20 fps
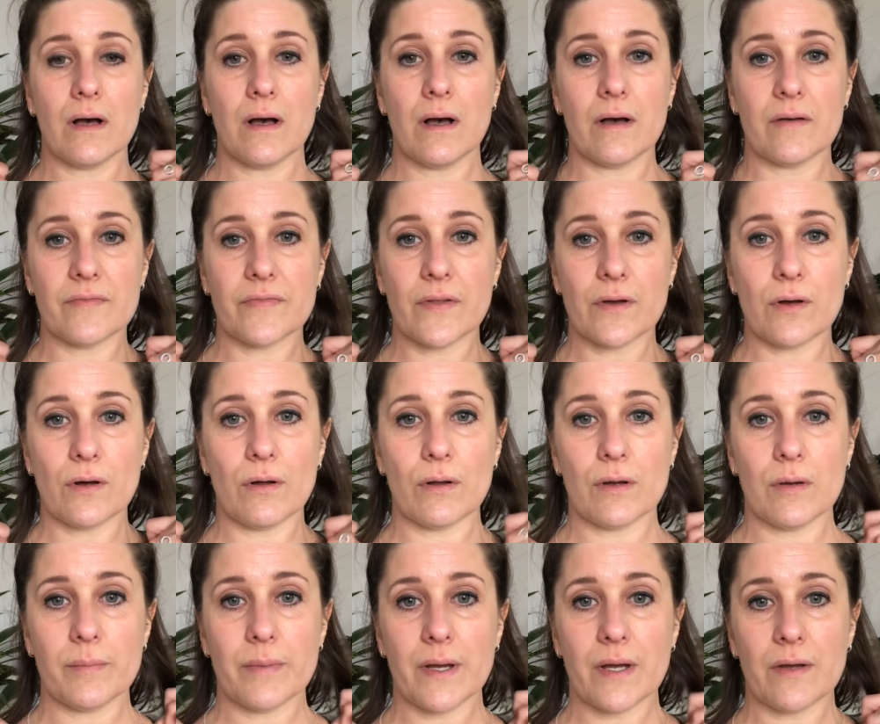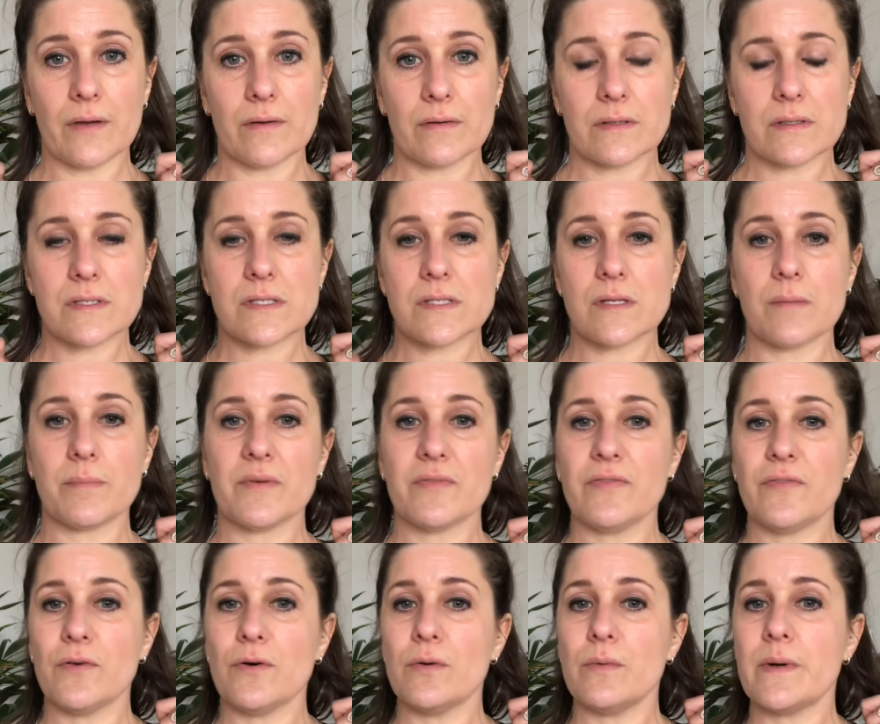of the collarbone. So
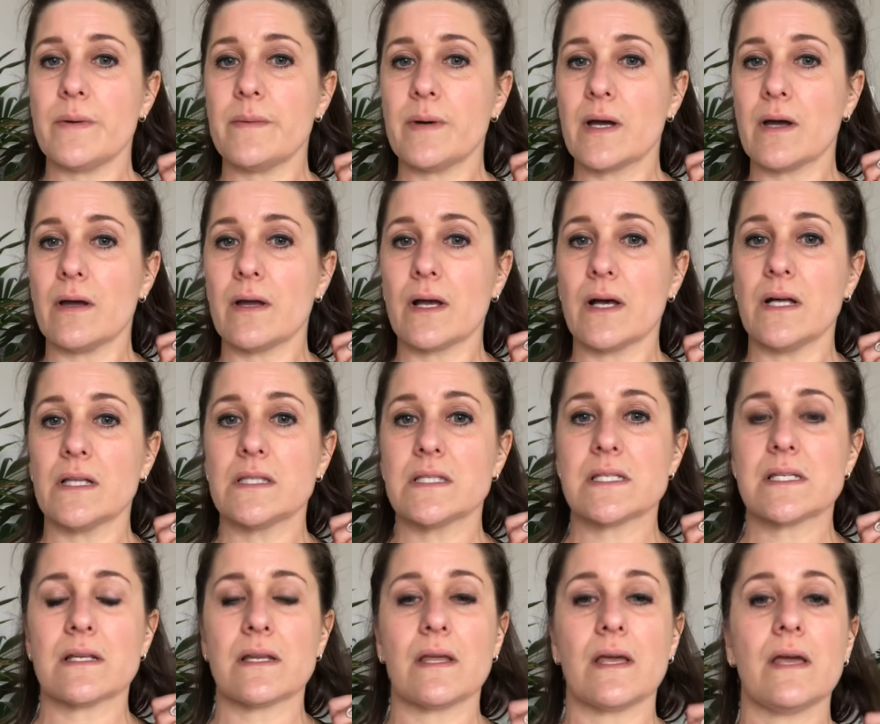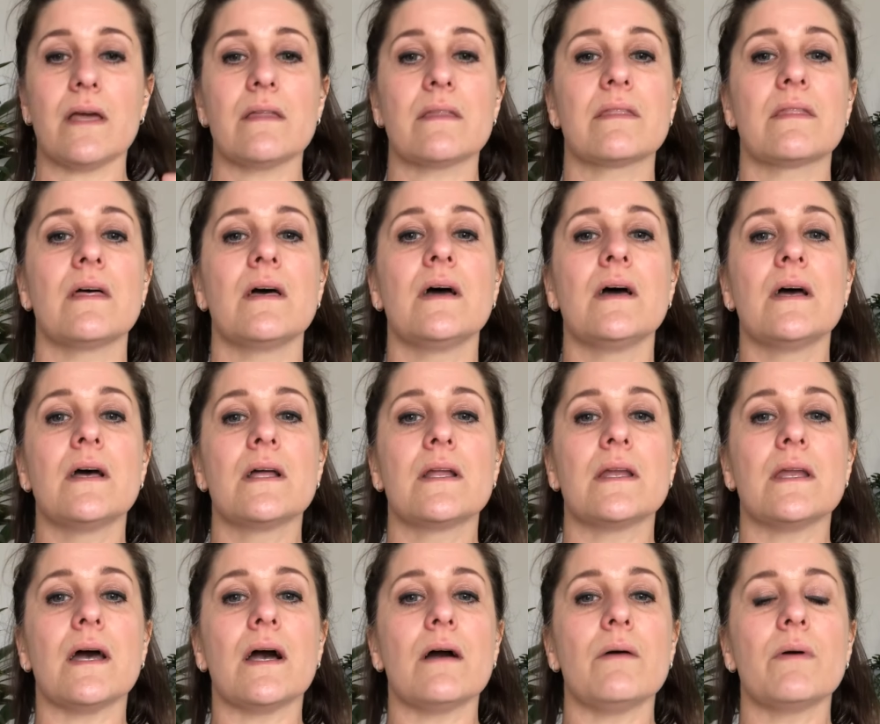before we were going underneath,
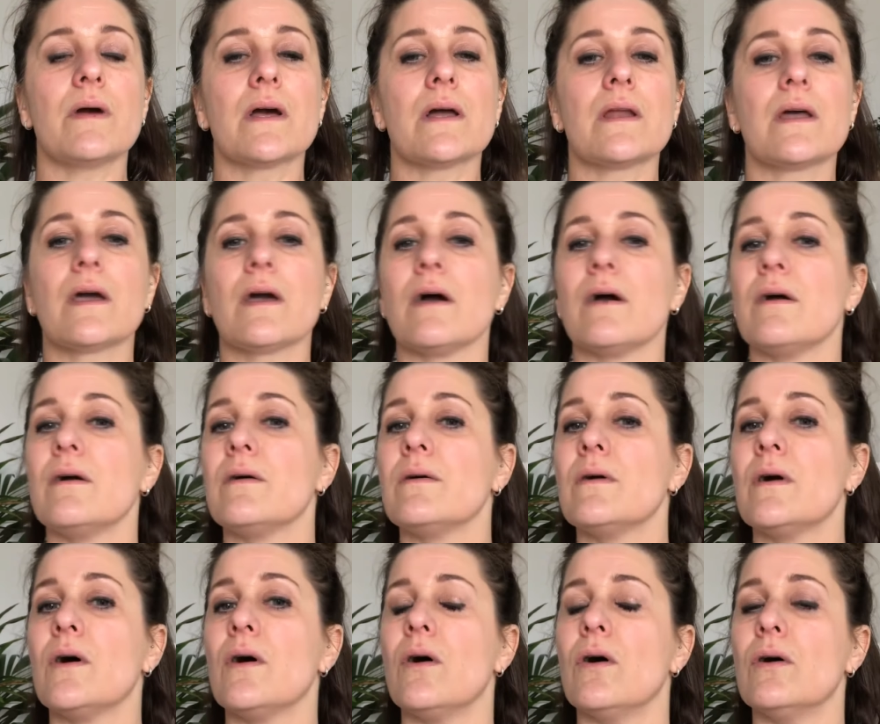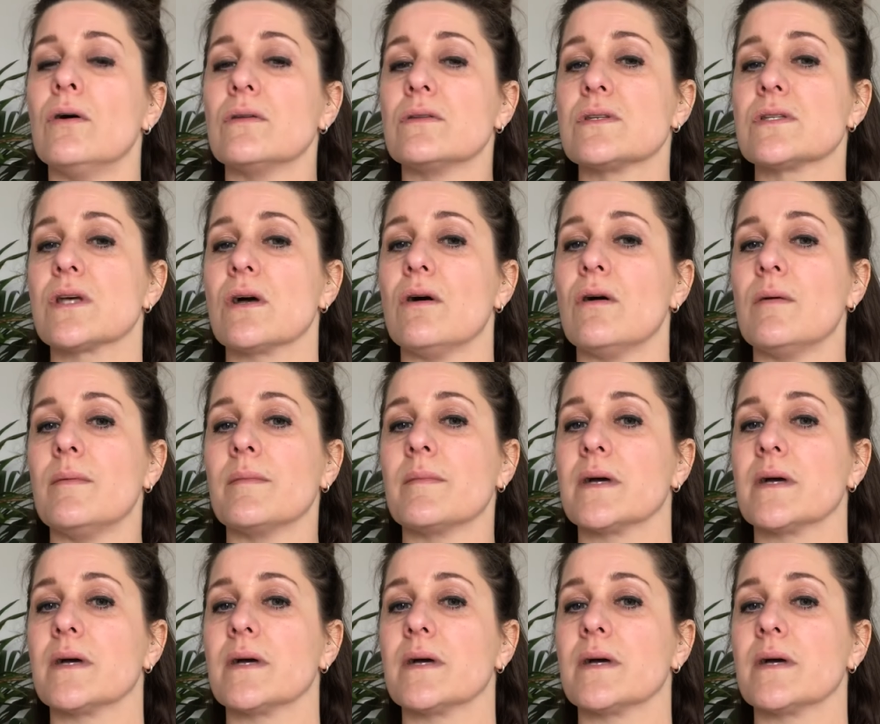now we're going to go on top.